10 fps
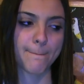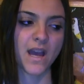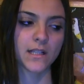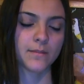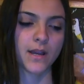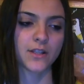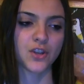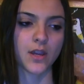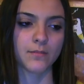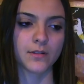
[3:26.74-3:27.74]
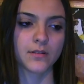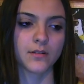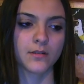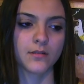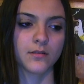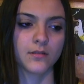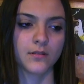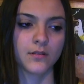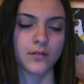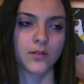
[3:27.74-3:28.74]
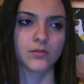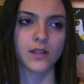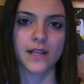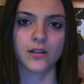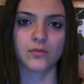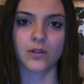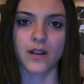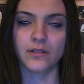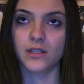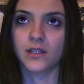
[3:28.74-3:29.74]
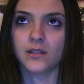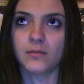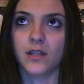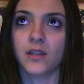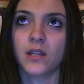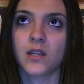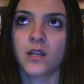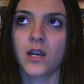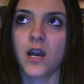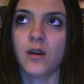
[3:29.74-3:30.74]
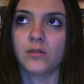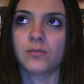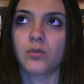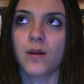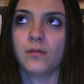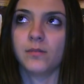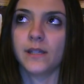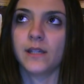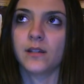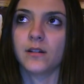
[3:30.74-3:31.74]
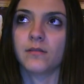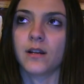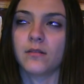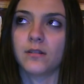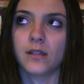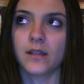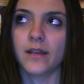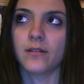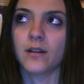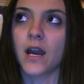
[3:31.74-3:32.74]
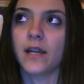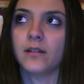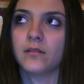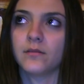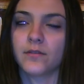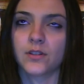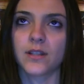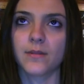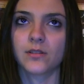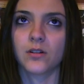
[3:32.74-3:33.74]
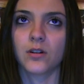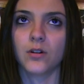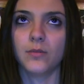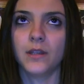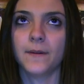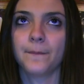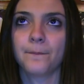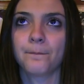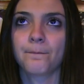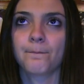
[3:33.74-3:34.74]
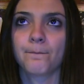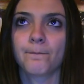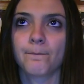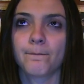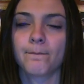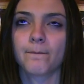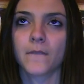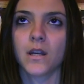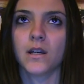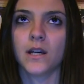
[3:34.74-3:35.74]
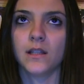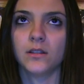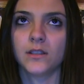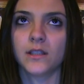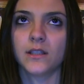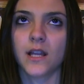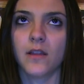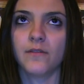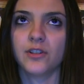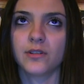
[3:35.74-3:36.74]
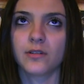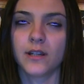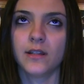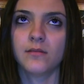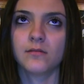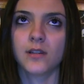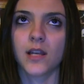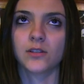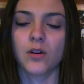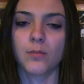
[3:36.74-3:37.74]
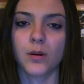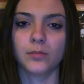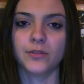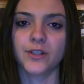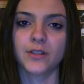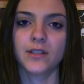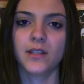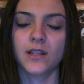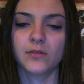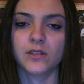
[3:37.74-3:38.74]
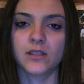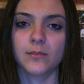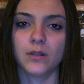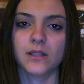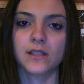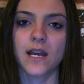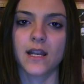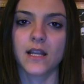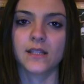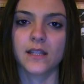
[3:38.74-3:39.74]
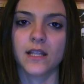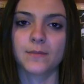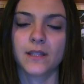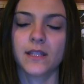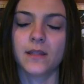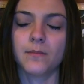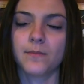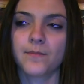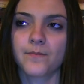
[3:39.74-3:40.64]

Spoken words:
back-to-back champs. Those Lakers were everything to me. I was probably around 8 or 9. First time I saw Kobe, I looked at the television screen. I saw a purple jersey, and it was as simple as that. I said, that's my team.